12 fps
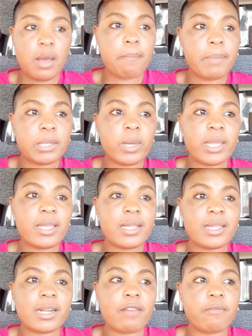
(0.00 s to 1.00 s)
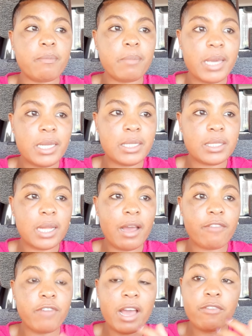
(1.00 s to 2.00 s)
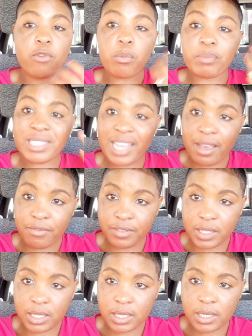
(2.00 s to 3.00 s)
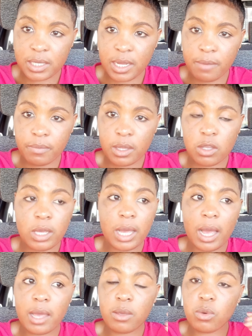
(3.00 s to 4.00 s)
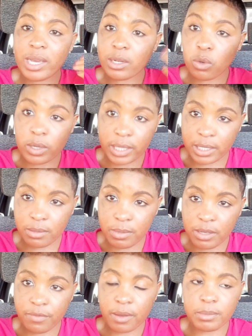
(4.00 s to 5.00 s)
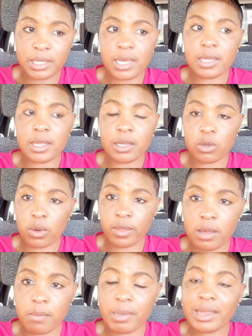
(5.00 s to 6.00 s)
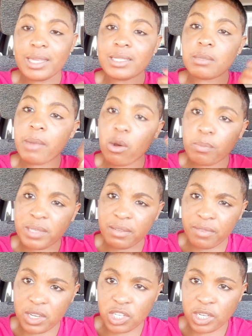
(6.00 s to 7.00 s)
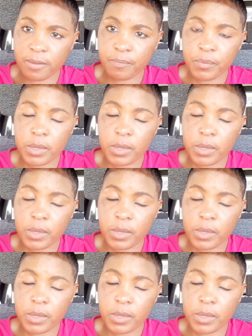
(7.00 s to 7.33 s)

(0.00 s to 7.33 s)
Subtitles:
But one thing that I've observed, you can correct me if I'm saying the wrong but it's my observation.